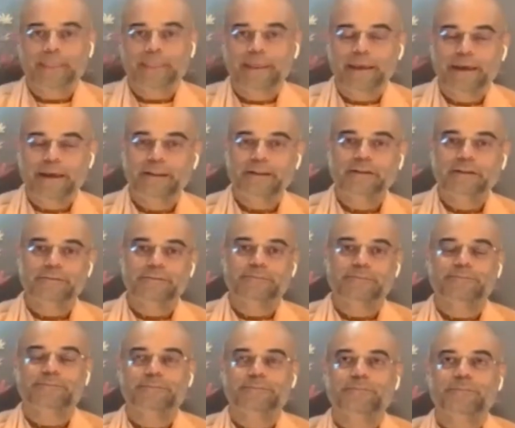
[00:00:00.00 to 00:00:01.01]
and
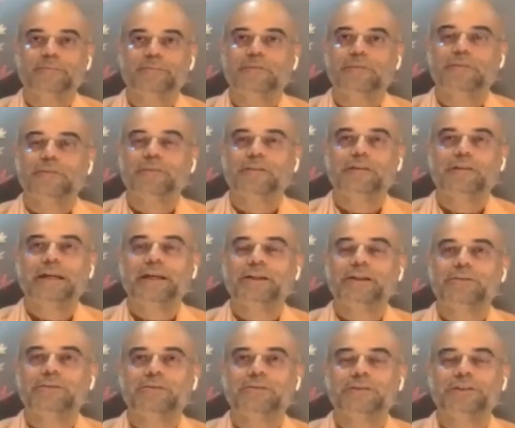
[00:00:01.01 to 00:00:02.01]
like
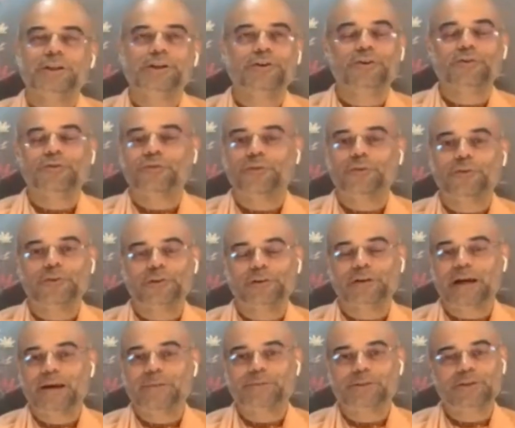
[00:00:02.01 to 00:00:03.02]
3 or 4
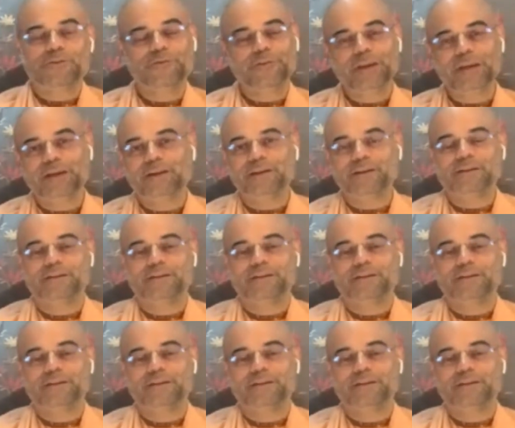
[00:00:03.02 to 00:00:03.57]
times a week,